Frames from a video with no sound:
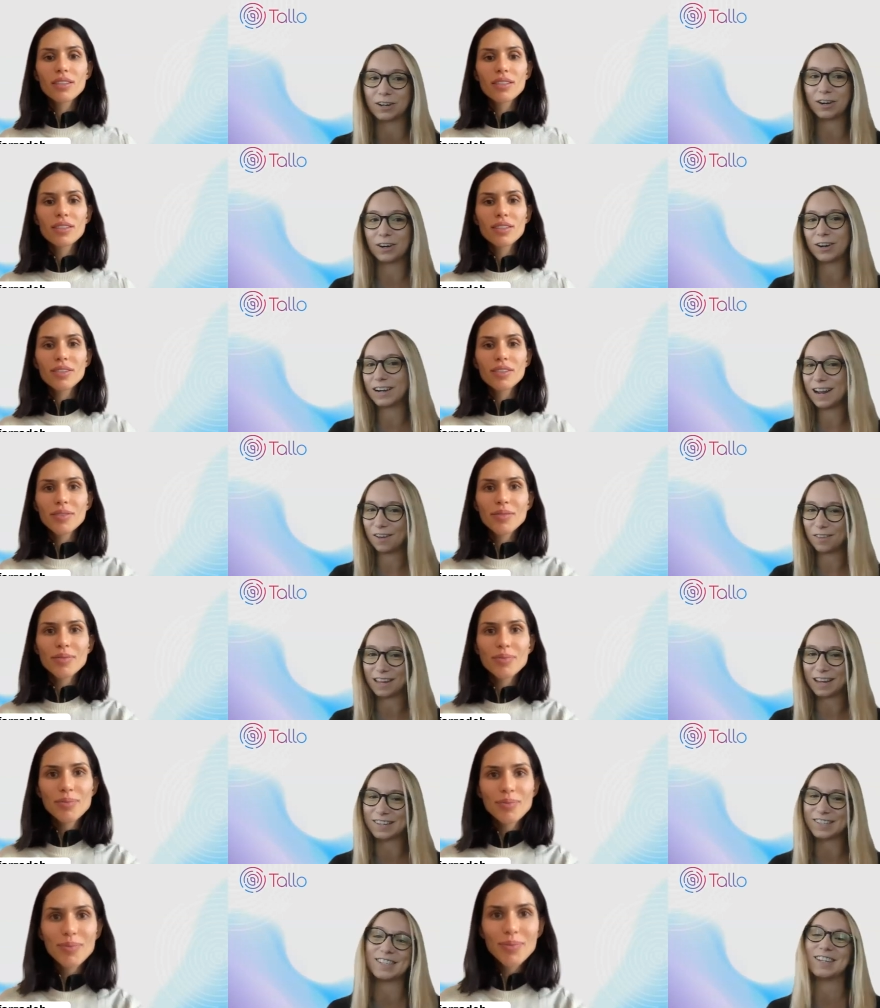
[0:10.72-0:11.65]
Speaker 1: or current
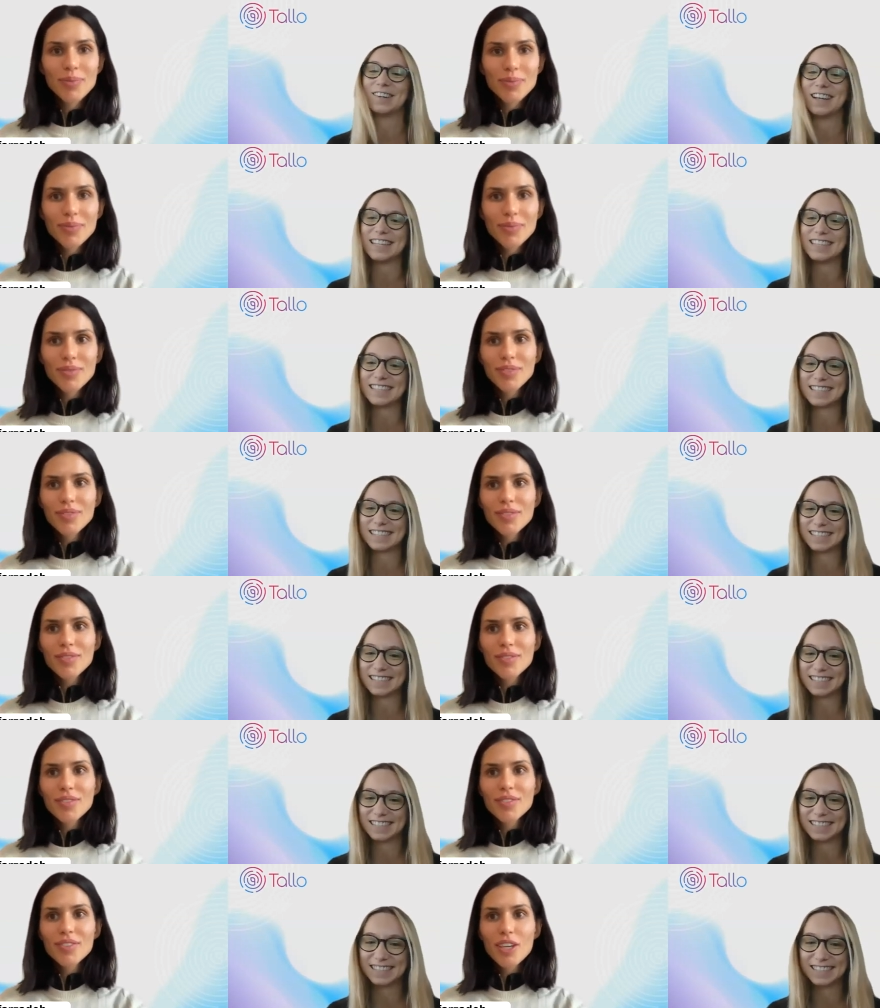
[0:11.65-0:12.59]
healthcare students.
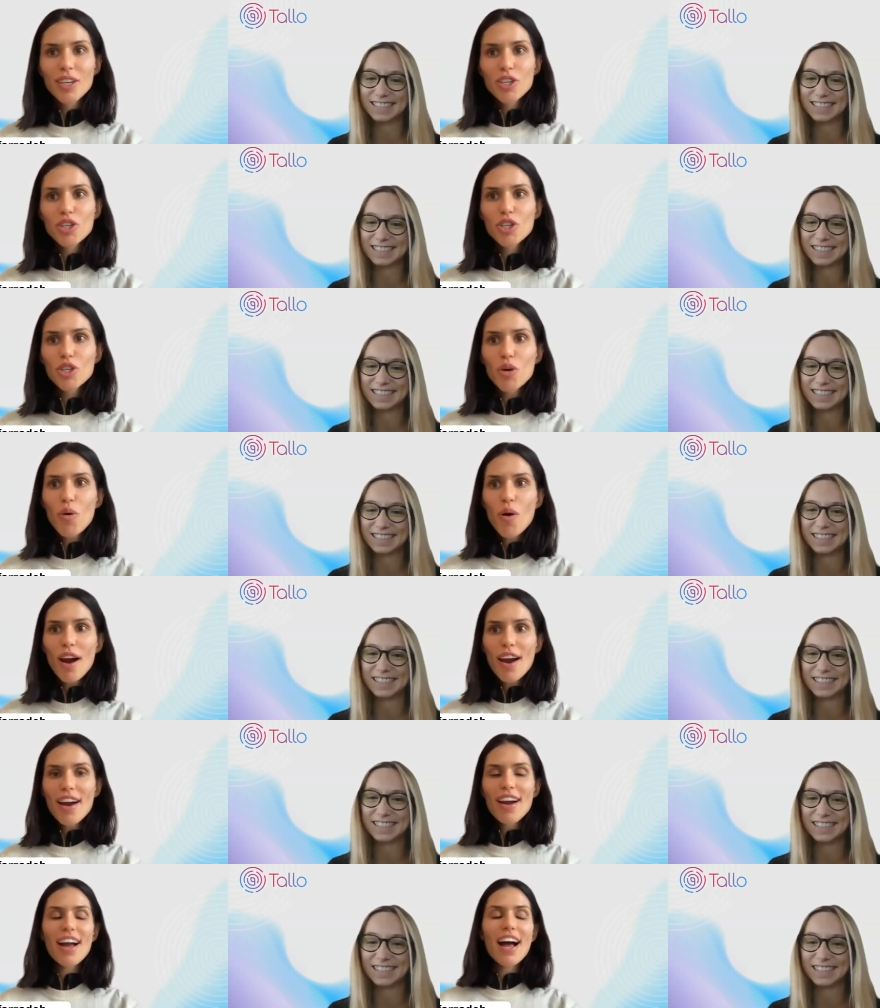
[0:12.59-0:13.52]

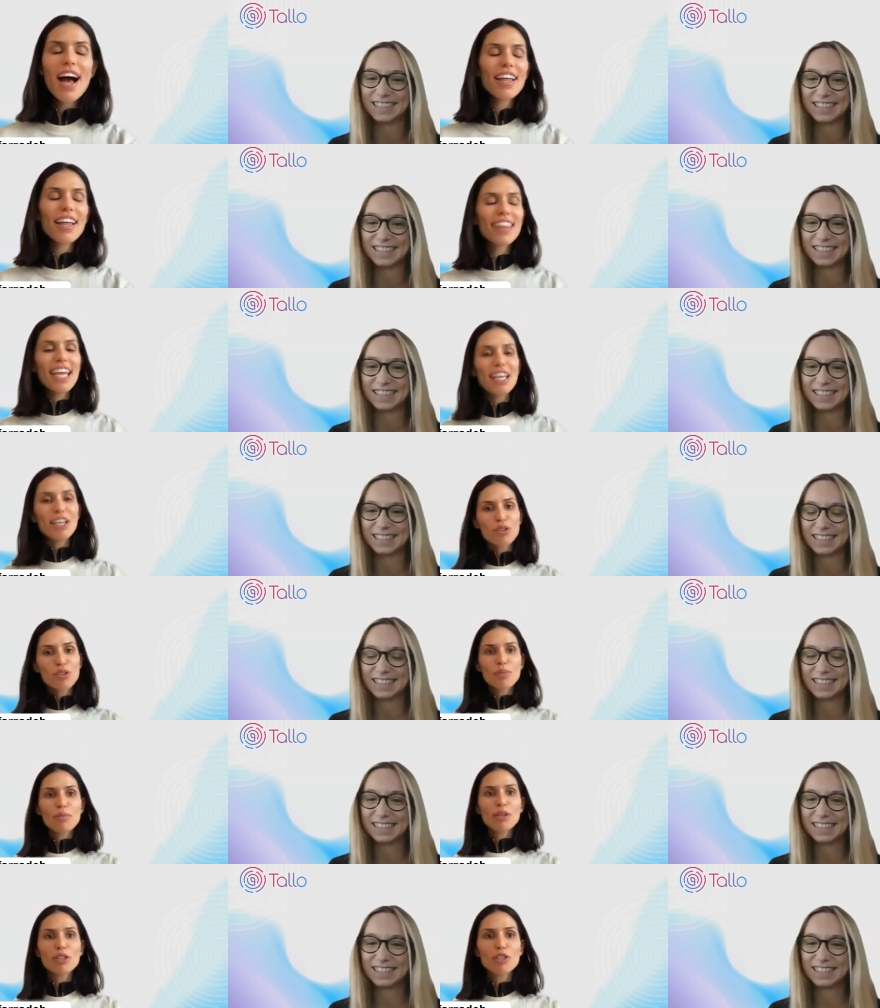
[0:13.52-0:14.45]
Speaker 2: Sure. Thank you
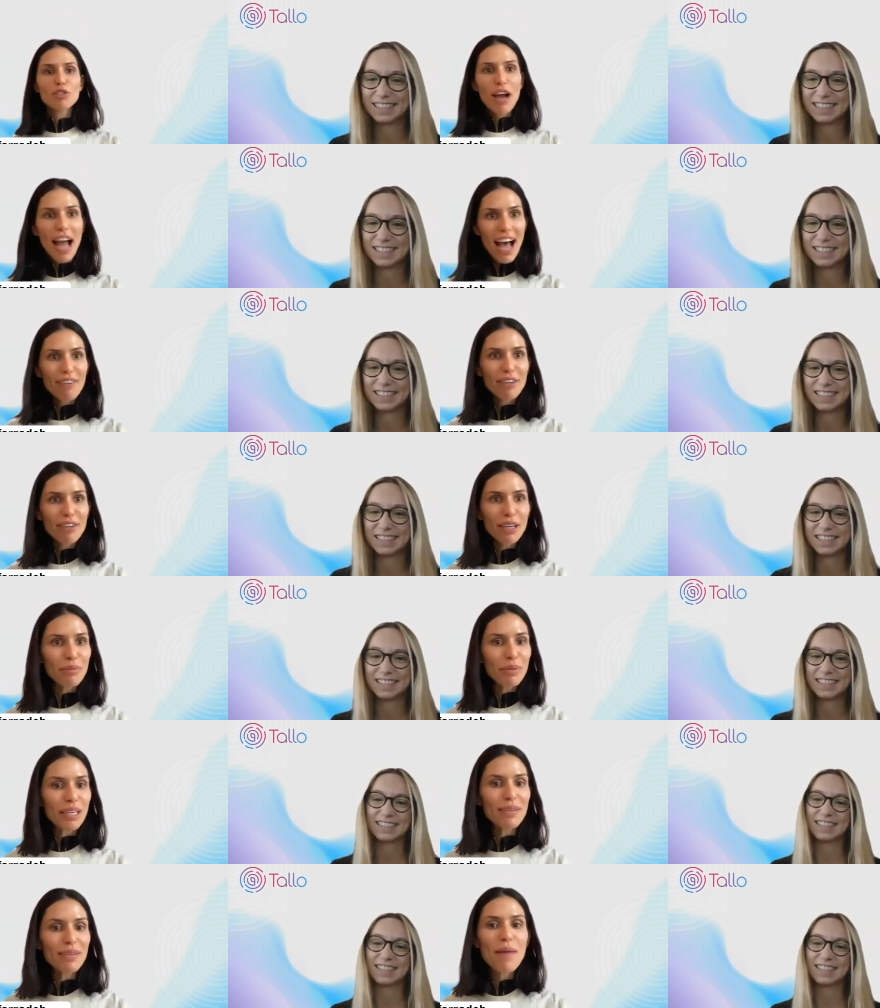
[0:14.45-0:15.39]
so much for having
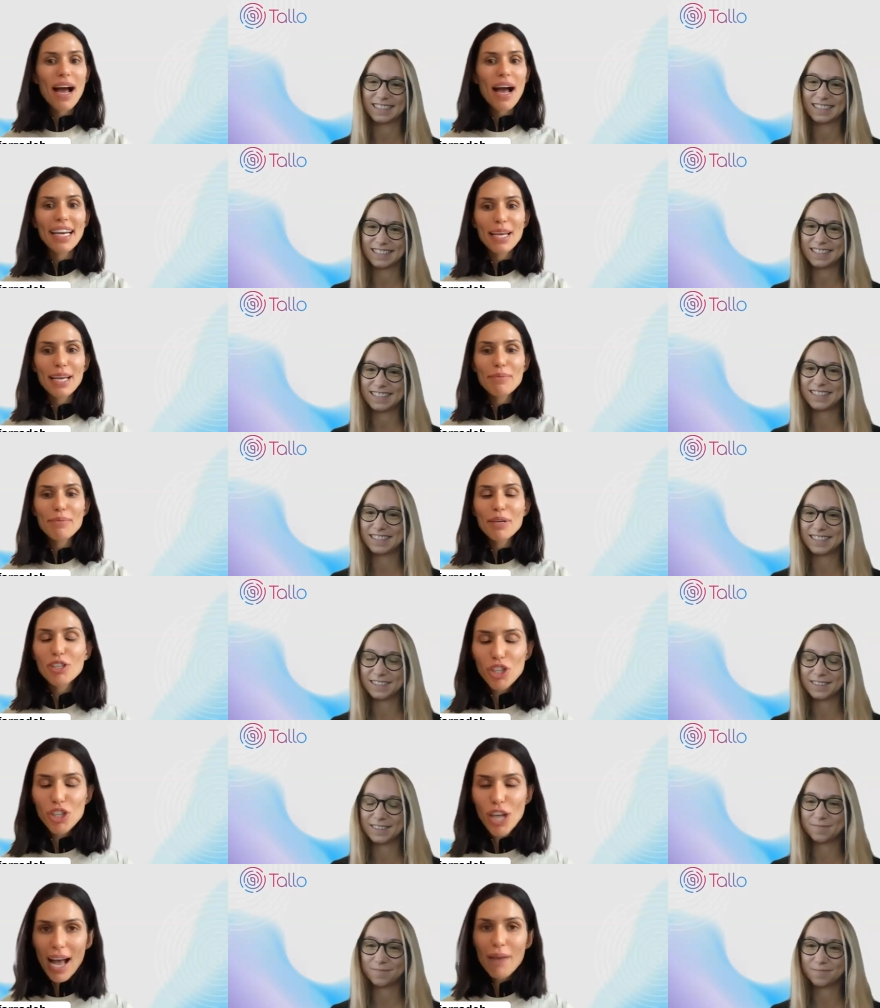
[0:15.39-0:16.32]
me. My name is
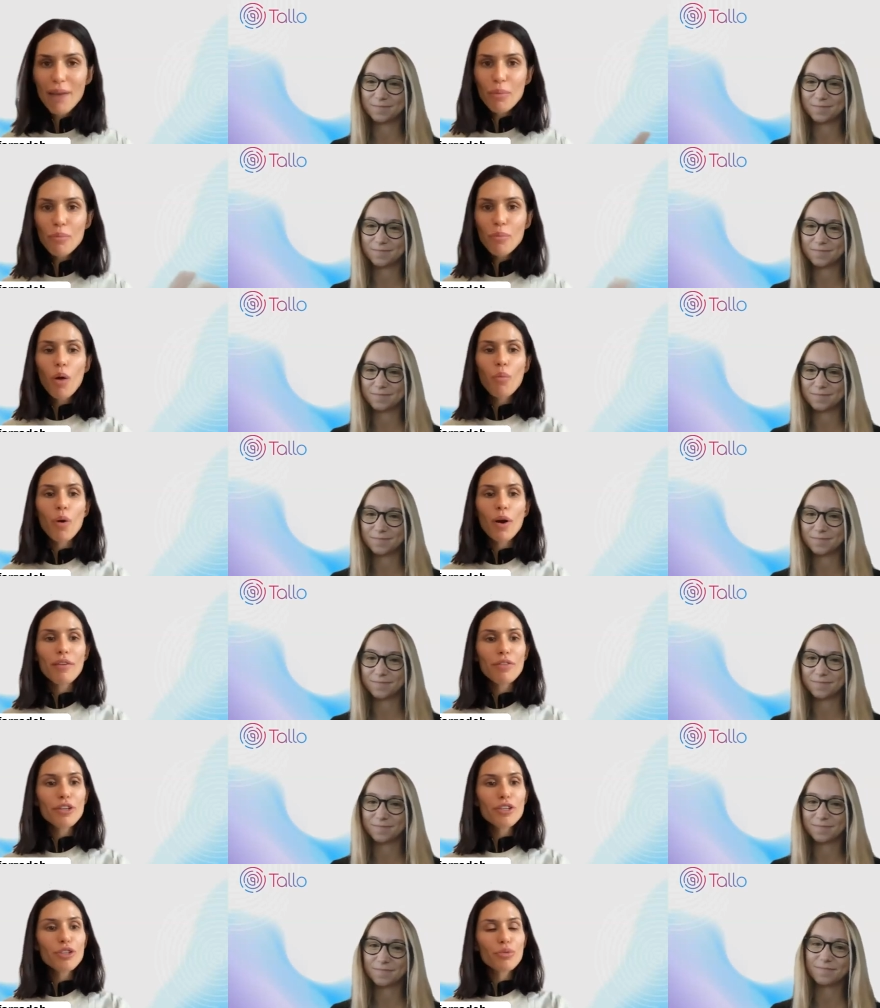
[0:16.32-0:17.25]
Shab. I'm one
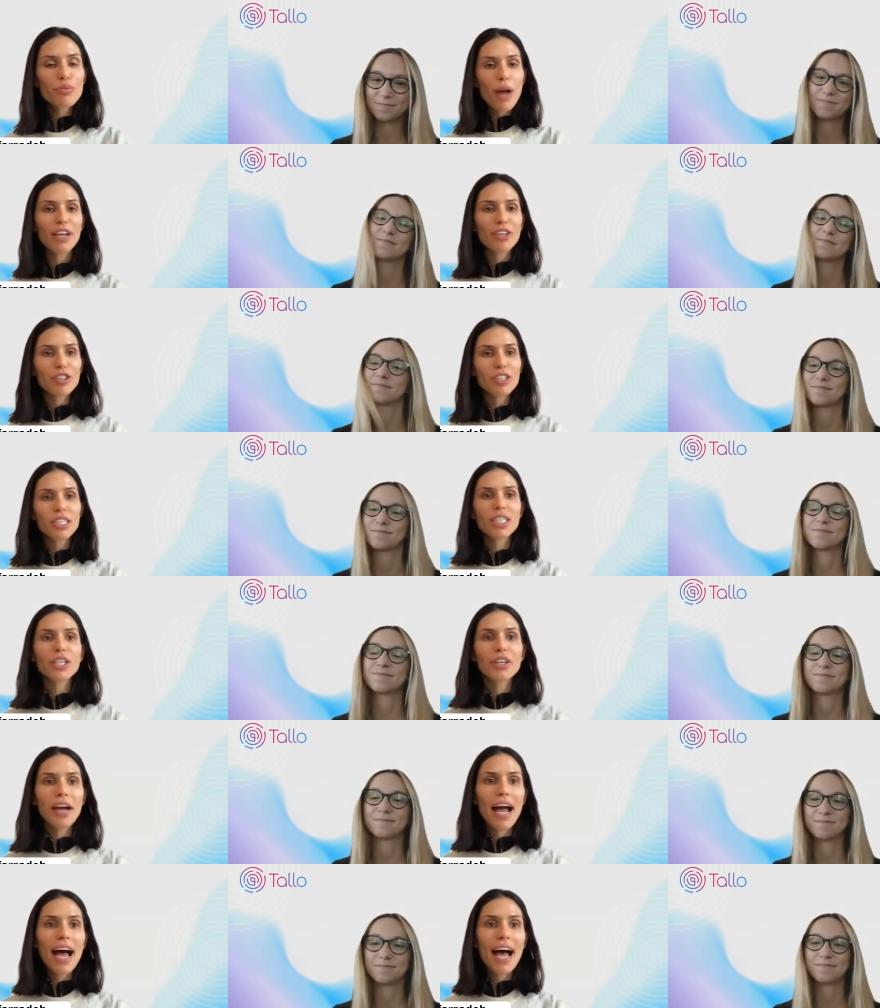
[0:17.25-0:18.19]
of the directors
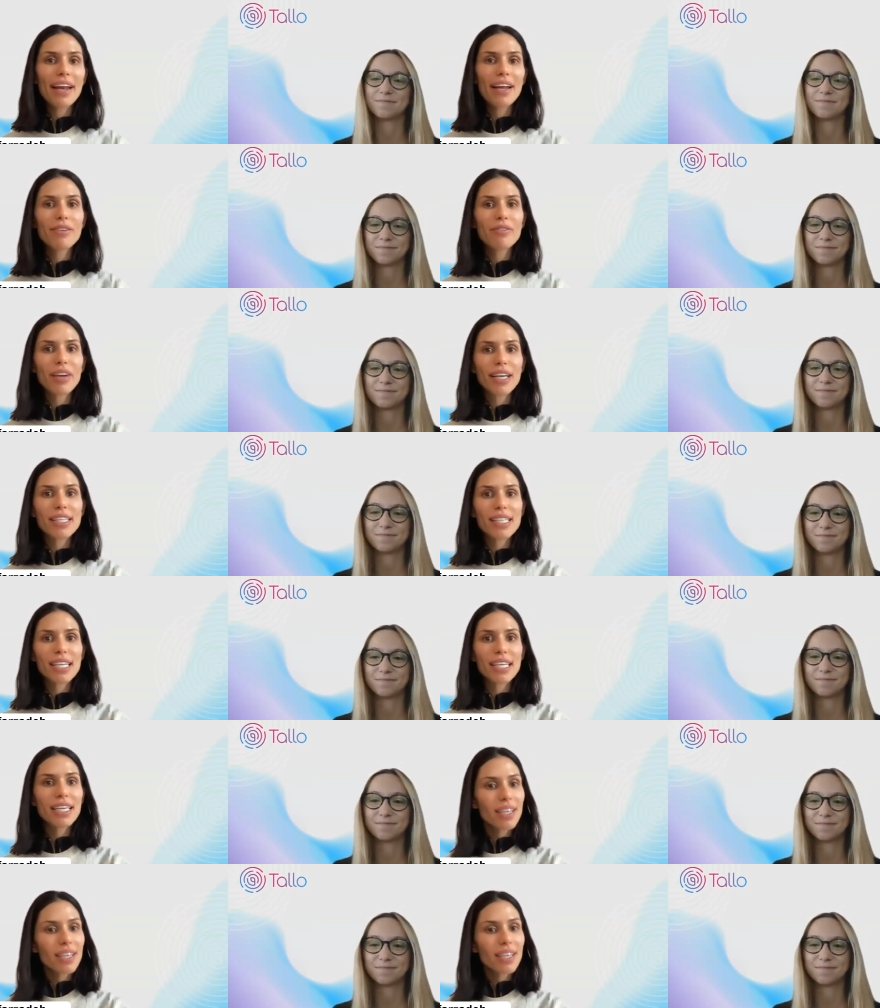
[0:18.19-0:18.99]
here at Advanced